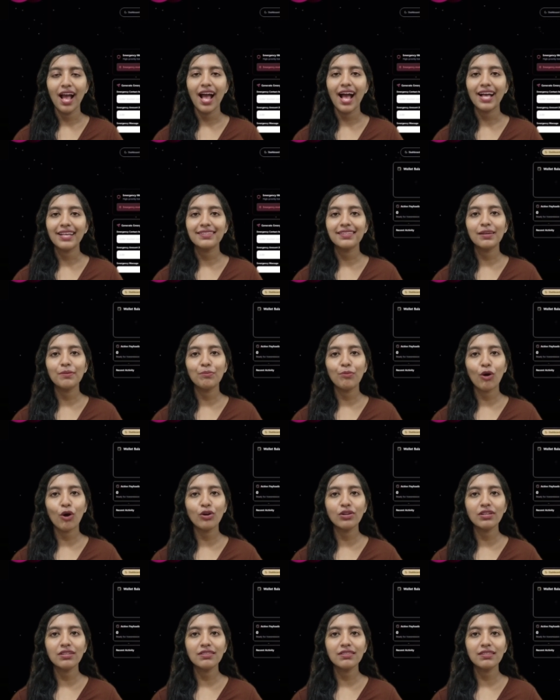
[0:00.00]
As a
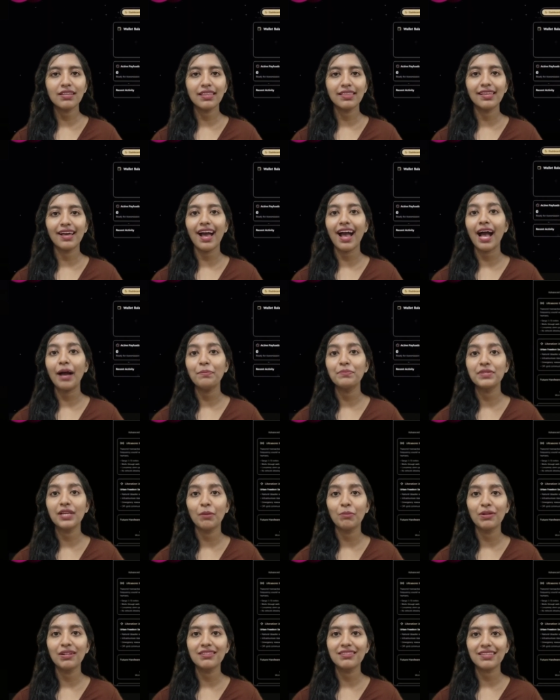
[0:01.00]
bonus, the app
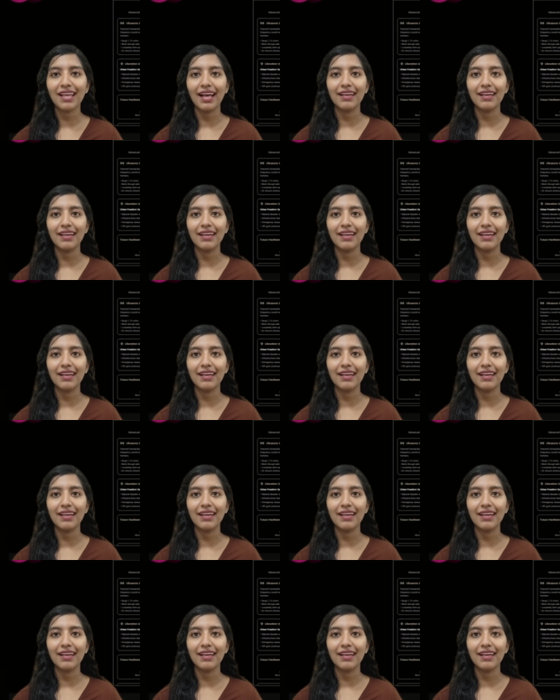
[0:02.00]
doubles